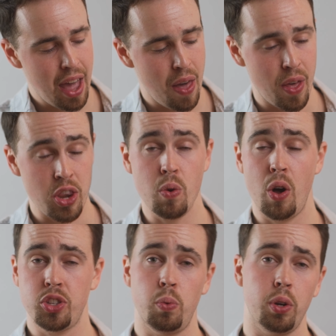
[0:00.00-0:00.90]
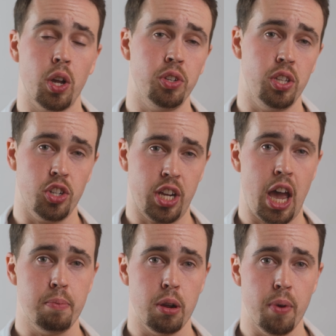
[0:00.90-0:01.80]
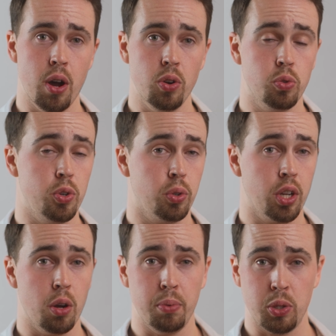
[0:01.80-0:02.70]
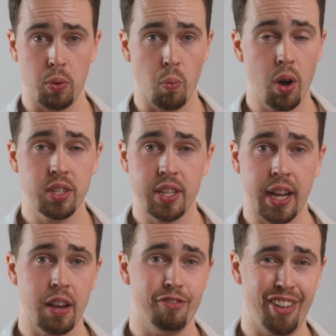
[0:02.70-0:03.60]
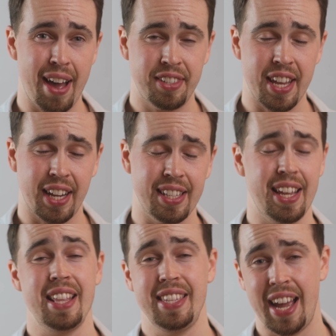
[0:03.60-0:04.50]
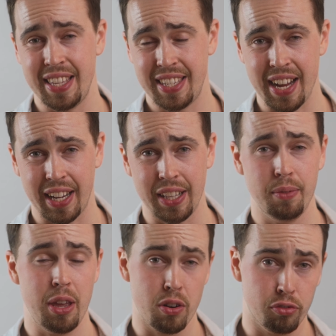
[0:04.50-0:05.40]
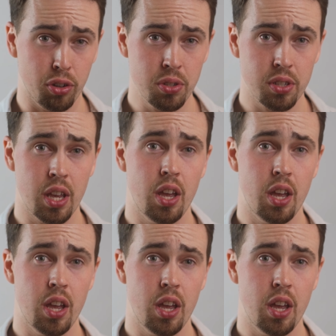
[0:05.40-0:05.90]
And then you also will go into your timer modes, which will go between 1 second, 5 second, and 10-second intervals,